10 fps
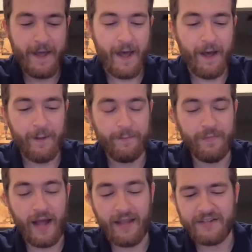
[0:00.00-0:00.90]

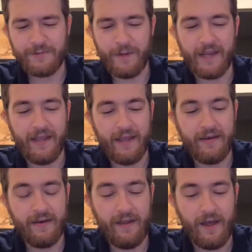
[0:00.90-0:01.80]
Um, I'd like to
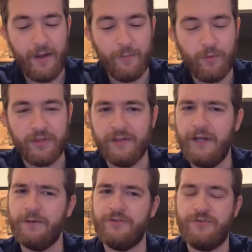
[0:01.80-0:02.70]
begin um, with a
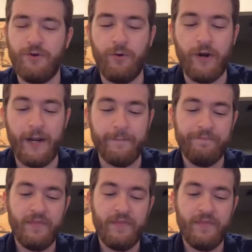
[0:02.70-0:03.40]
little story.